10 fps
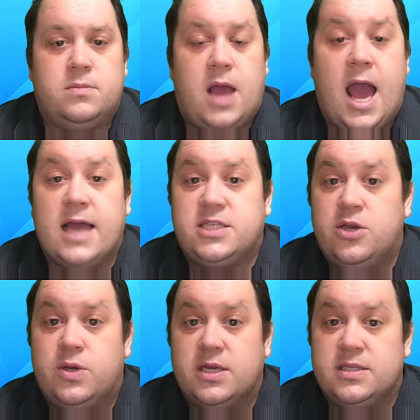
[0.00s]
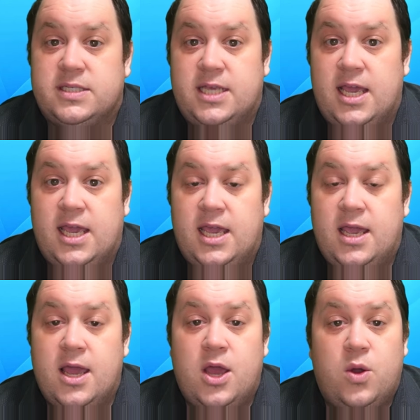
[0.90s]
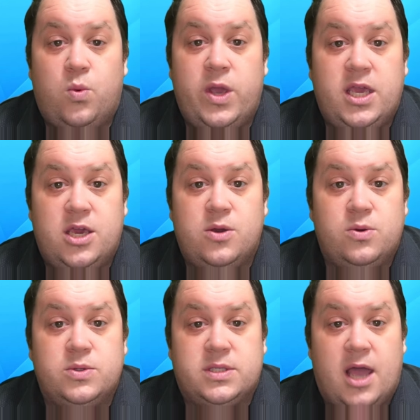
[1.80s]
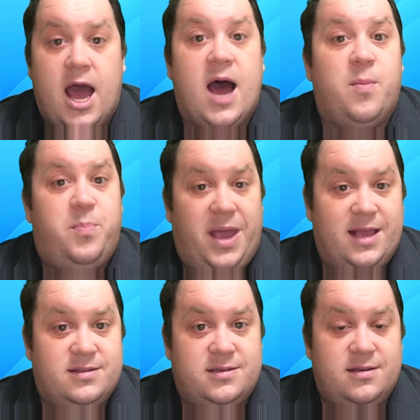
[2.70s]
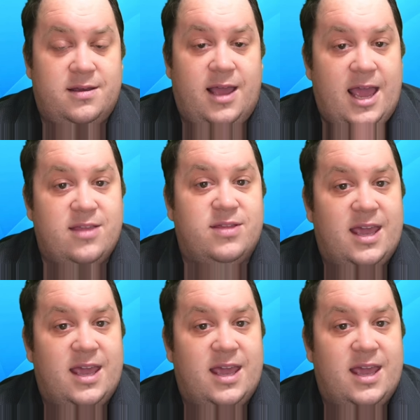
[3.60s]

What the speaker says: As you can see, we used a bit in the